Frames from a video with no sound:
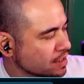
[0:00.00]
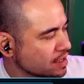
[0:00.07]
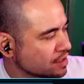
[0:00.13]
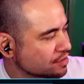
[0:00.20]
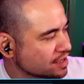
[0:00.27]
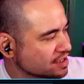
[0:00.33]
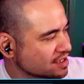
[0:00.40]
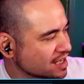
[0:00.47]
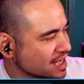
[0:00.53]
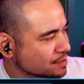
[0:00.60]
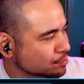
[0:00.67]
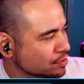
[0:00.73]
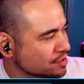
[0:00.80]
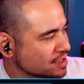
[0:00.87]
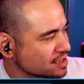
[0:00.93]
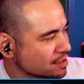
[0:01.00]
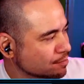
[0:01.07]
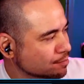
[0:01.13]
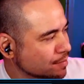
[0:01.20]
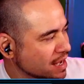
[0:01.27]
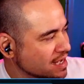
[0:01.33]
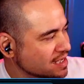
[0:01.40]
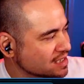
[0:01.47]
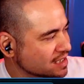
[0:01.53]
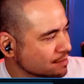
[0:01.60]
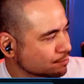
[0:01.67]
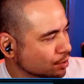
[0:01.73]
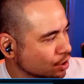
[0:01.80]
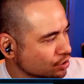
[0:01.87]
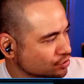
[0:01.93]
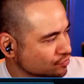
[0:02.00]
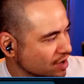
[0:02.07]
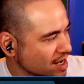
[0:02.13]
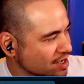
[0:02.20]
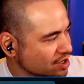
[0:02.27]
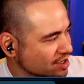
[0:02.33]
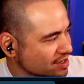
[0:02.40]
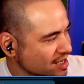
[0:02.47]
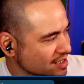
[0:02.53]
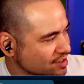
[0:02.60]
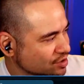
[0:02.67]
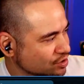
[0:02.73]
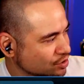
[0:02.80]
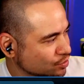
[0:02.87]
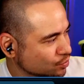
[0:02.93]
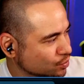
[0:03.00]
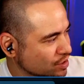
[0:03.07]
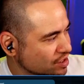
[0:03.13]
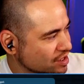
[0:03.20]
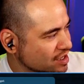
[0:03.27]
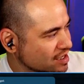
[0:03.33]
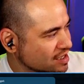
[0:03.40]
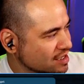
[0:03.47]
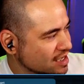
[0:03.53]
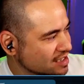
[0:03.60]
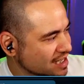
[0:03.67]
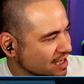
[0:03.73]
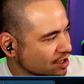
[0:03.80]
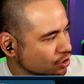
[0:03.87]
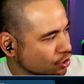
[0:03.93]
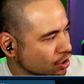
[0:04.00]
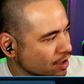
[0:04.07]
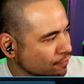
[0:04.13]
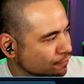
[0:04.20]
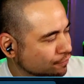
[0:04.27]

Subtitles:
This thing gets put in this amazing box, right? Look at this. It's like a